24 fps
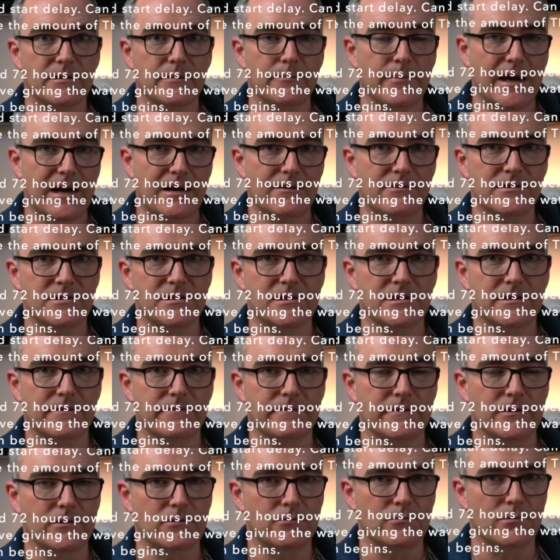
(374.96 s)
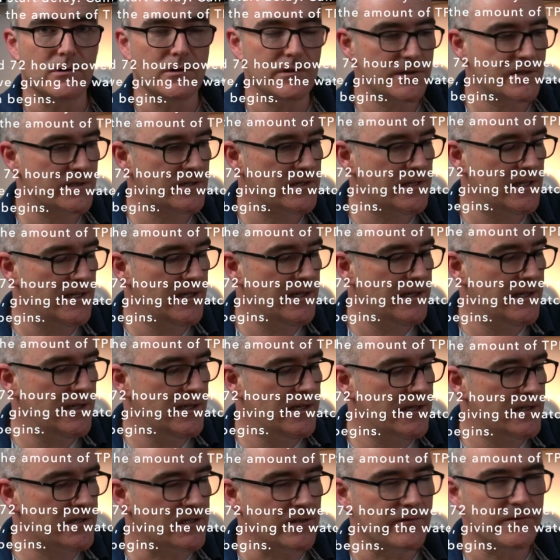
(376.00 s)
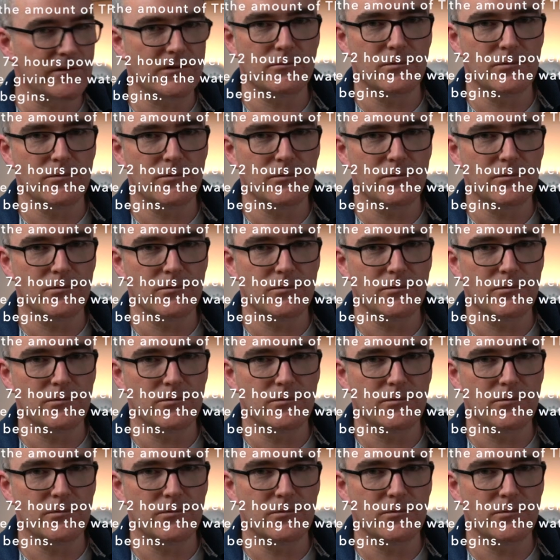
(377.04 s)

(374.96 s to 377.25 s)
the power reserve for your watch so if your